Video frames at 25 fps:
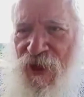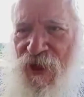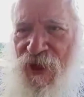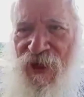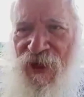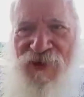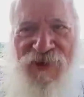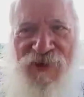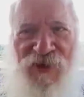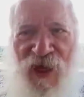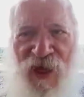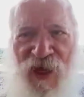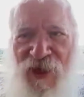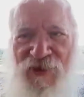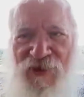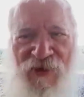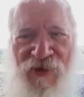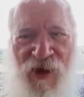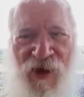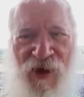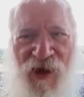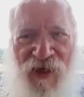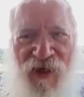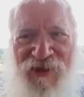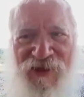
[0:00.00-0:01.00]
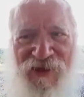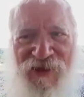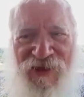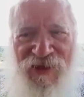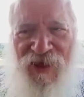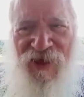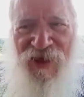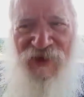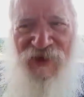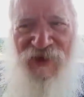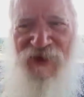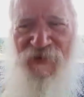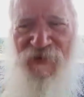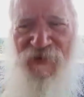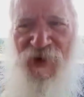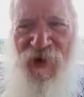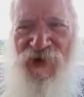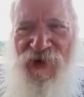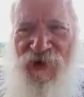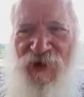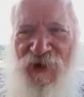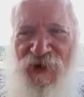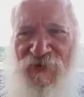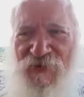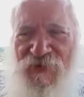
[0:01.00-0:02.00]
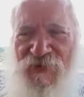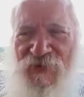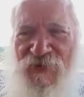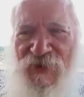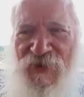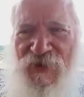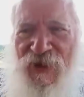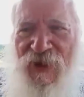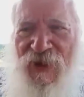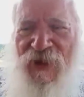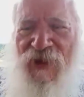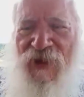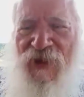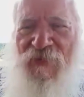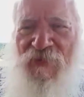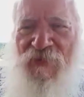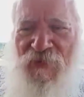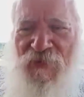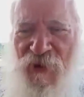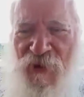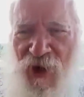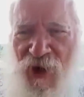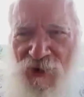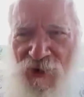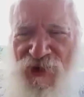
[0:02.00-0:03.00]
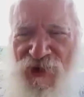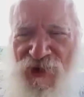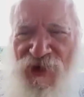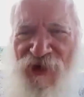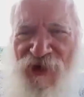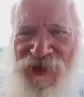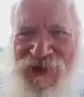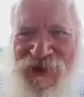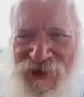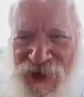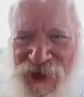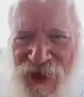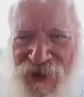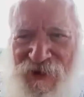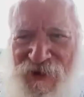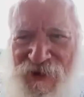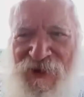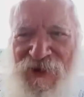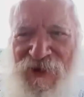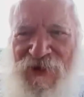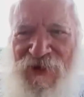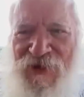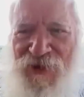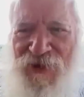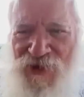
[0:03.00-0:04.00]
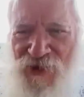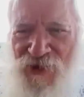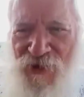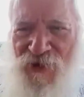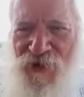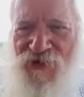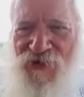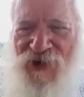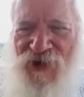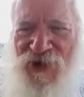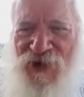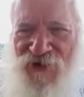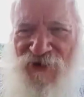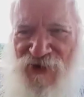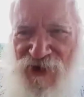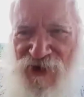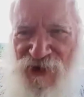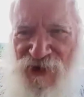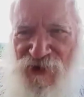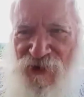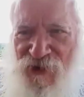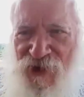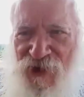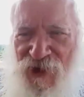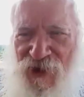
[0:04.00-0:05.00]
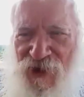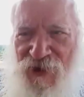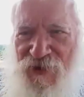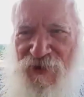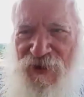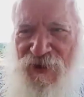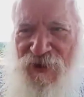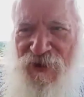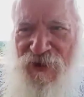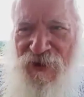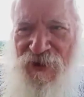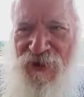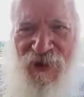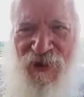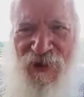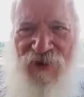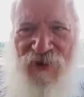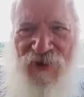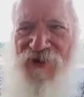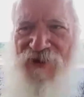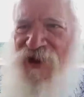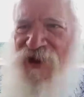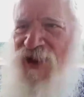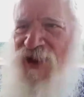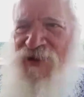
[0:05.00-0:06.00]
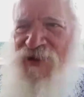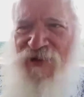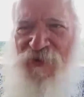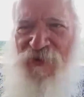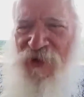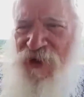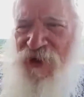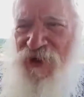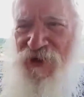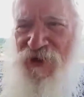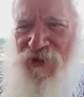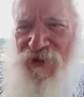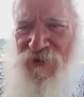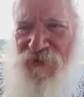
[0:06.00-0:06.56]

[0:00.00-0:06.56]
It's not God said to Moshe. Moshe said to the children of Israel, the entire book.